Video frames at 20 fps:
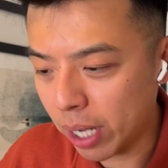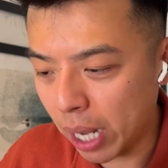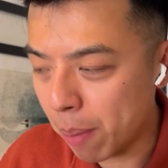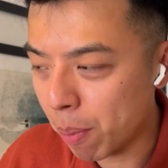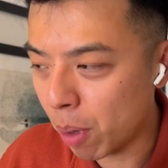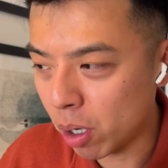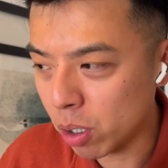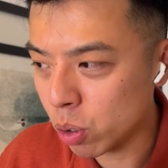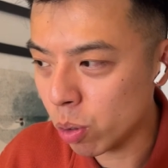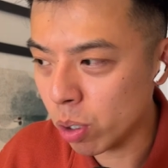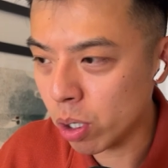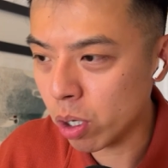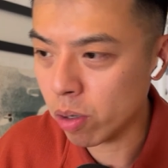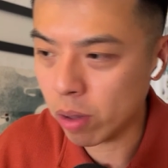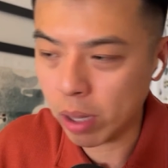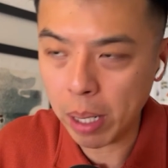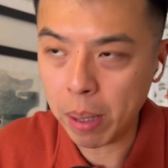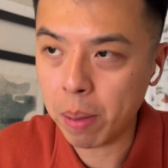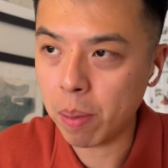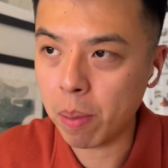came on
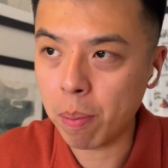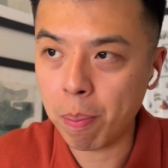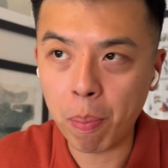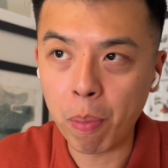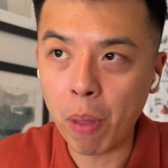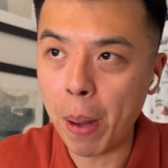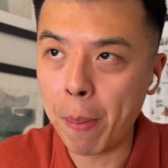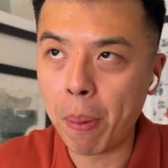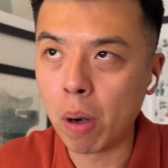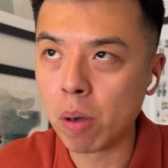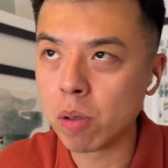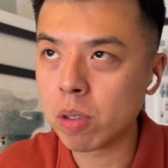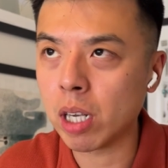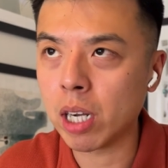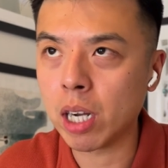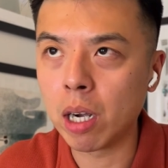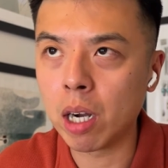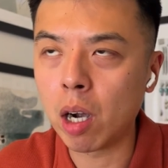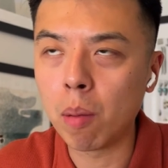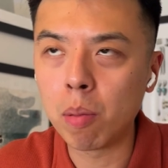Twitter. They post
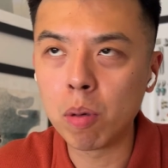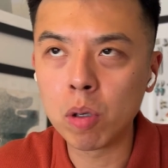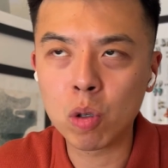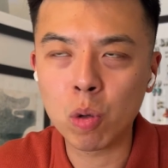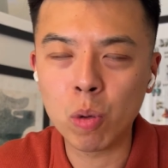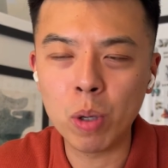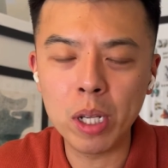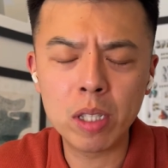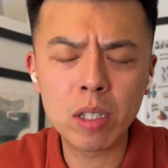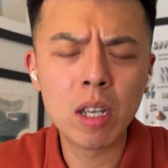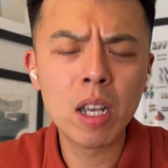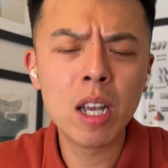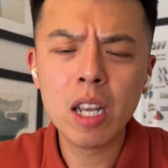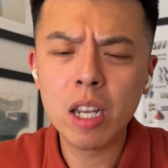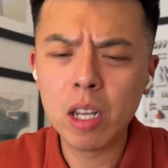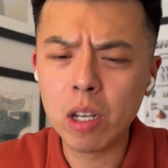like a couple tweets.